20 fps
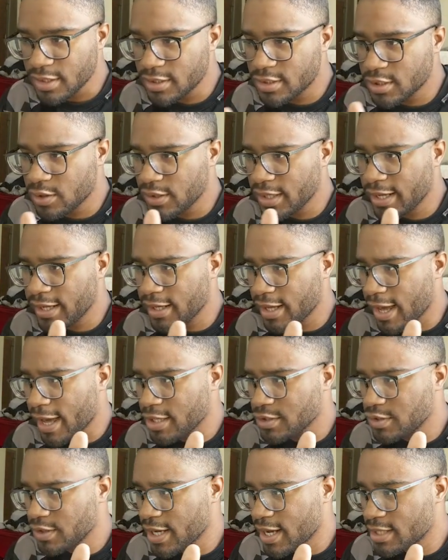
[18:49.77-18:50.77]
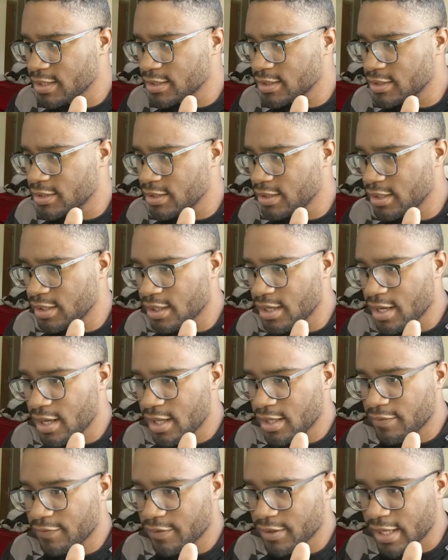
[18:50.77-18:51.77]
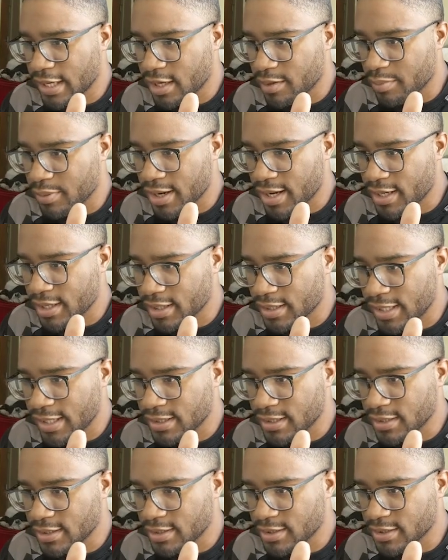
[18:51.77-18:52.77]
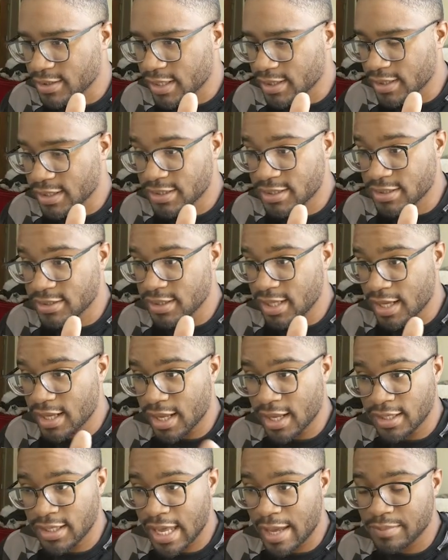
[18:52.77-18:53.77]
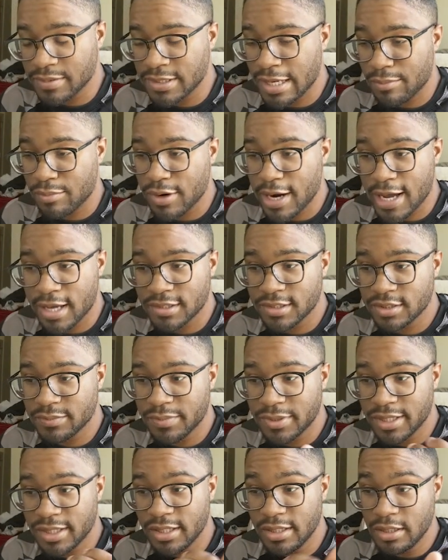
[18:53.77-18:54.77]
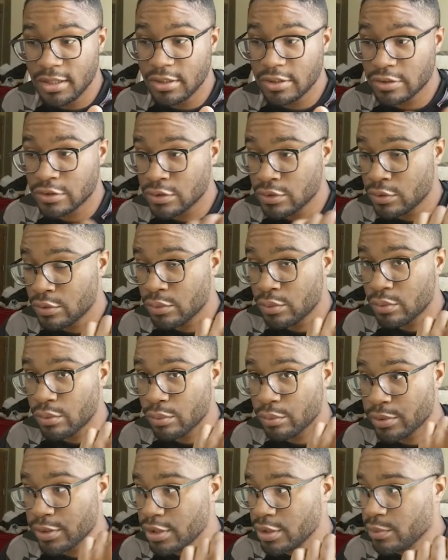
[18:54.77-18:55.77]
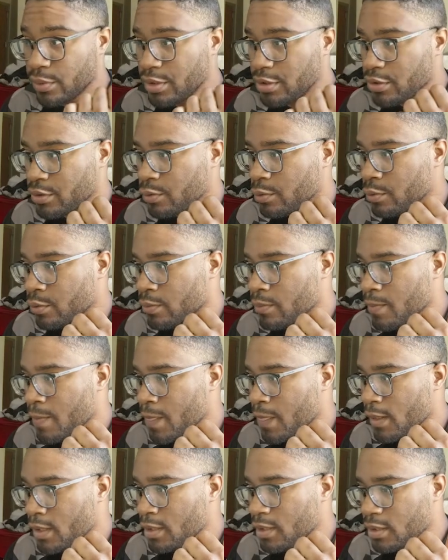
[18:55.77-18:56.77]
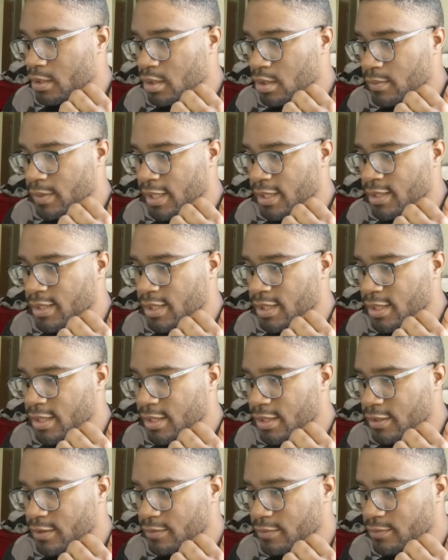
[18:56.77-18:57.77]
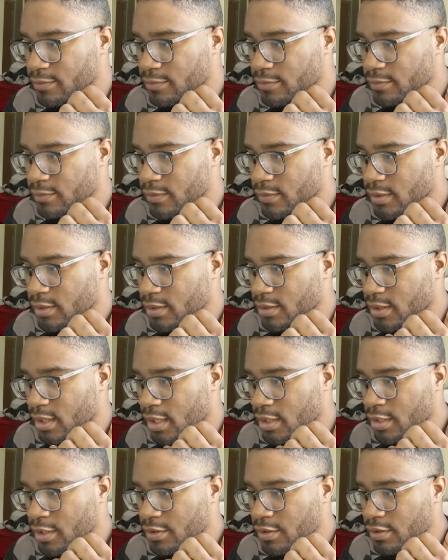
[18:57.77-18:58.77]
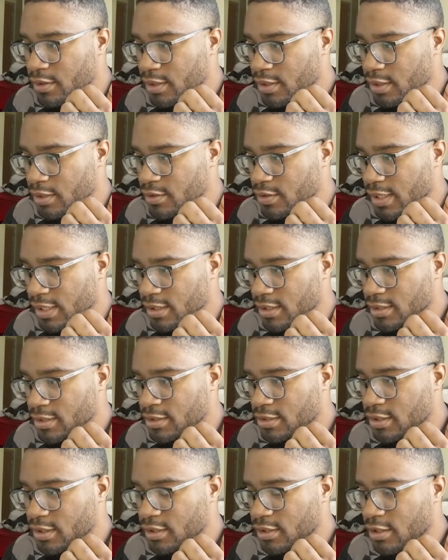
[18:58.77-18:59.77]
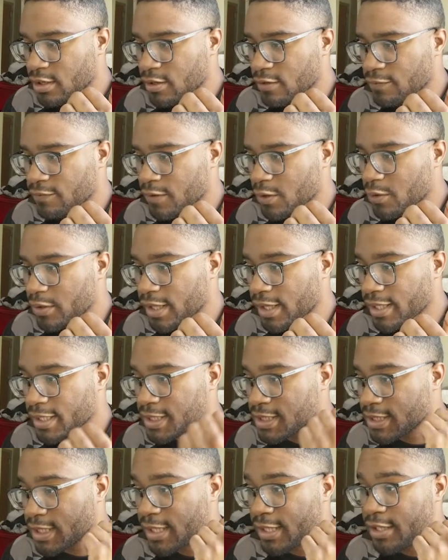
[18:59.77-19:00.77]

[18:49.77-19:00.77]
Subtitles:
So like, as you guys can see, for like a product like this is a laptop riser, but it looks really cool. And then another thing is like this silicone phone case,